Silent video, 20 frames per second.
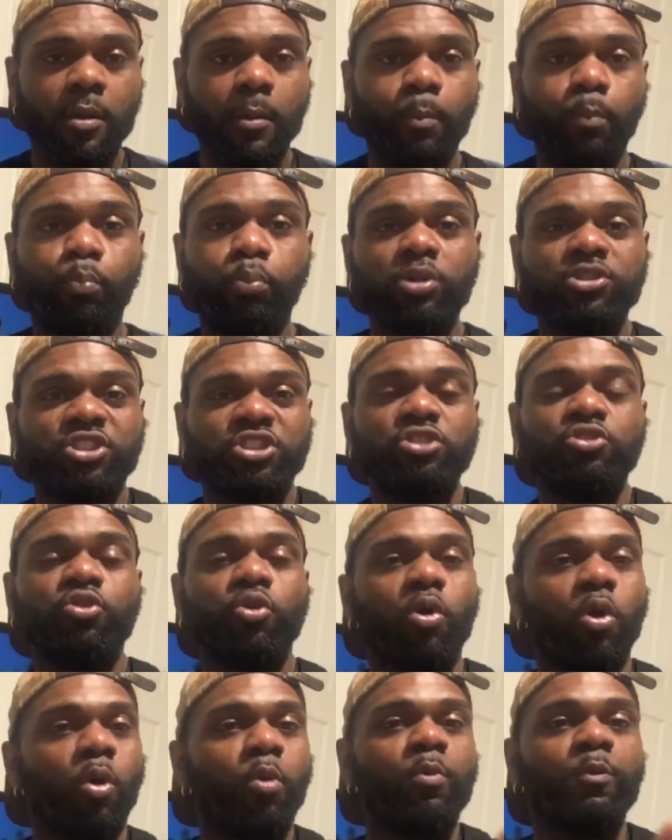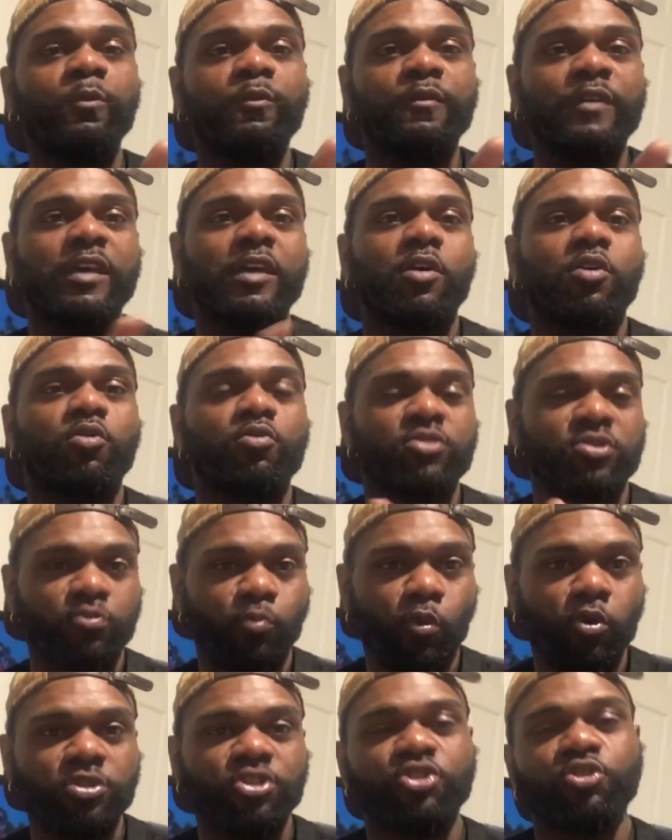pushing your own vehicle
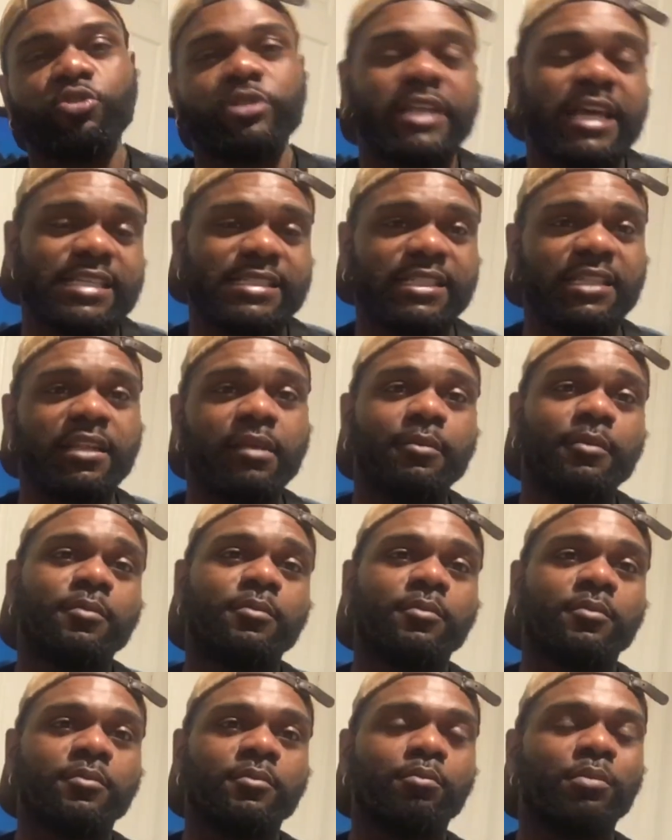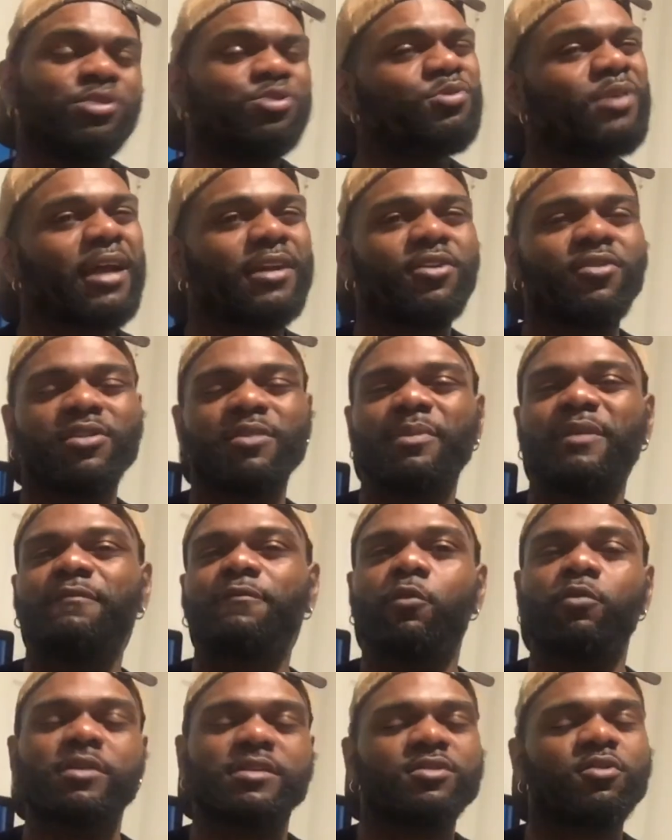towards your destiny, but you got nerve to be
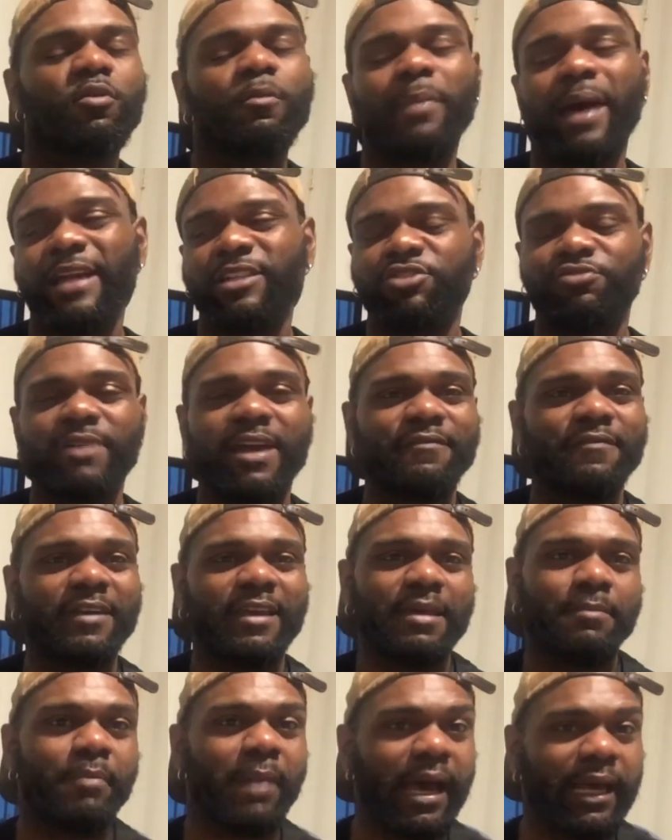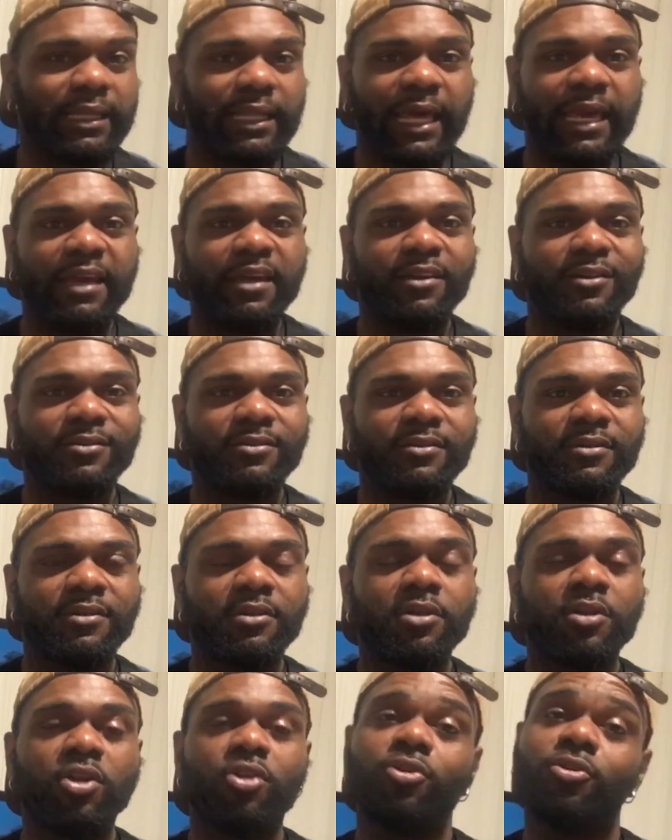focused on my traffic and my lane.
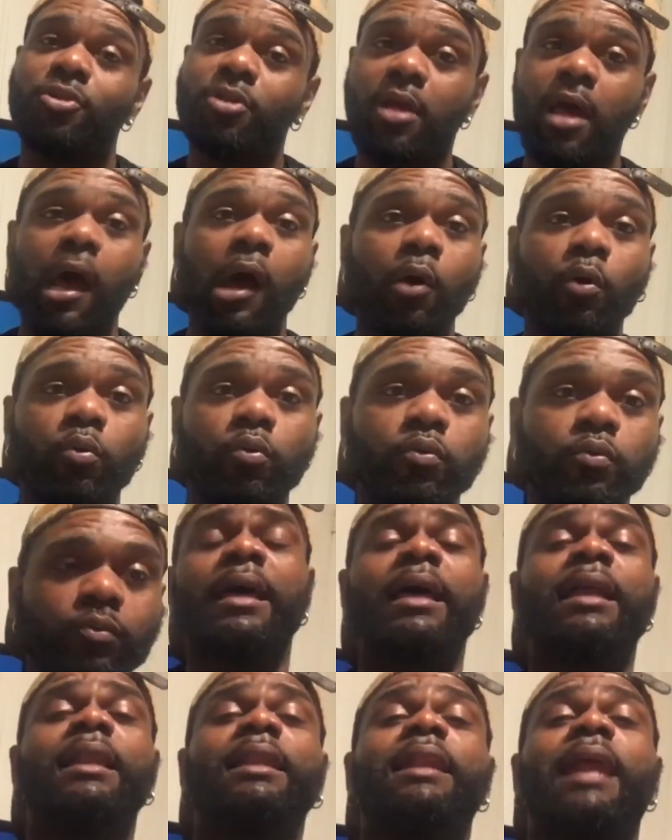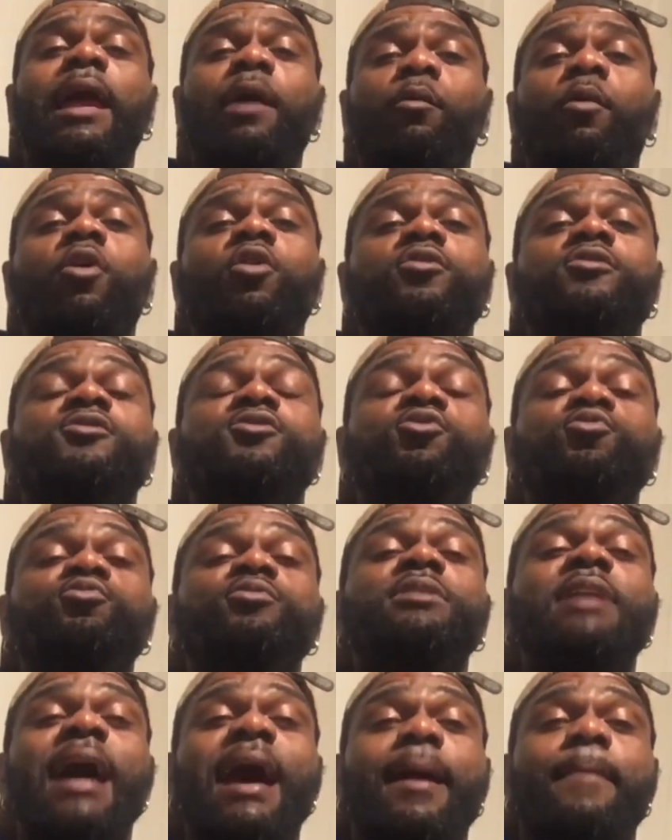No. Light workers, do
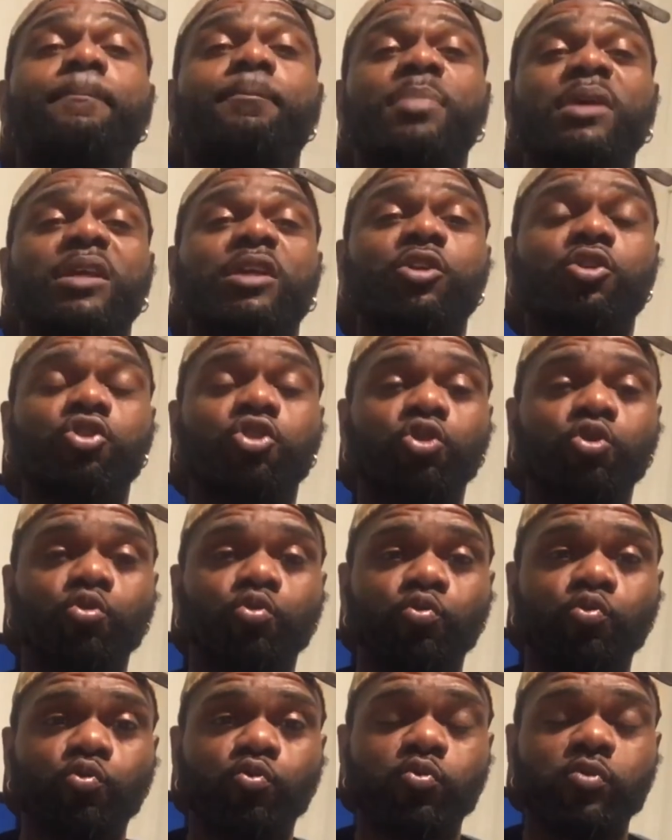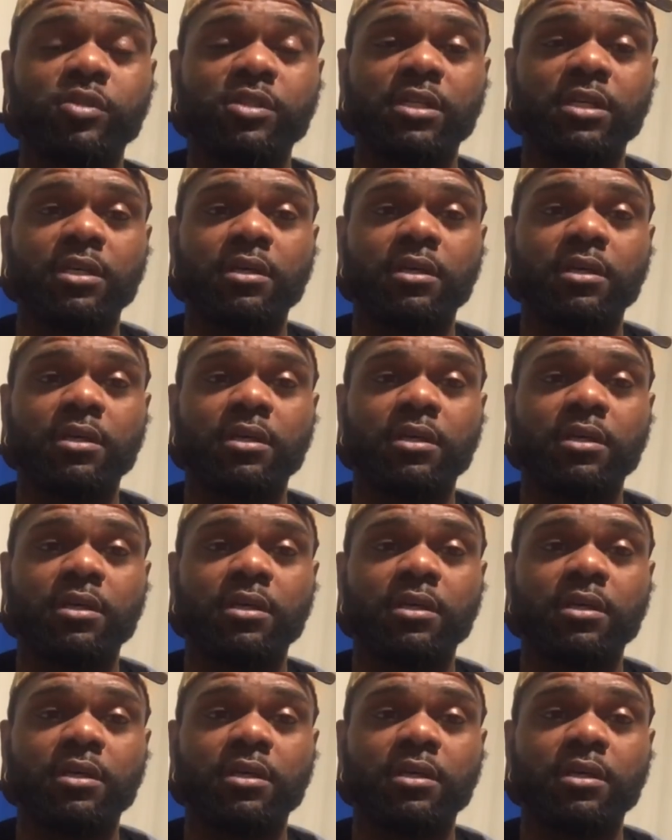not be used.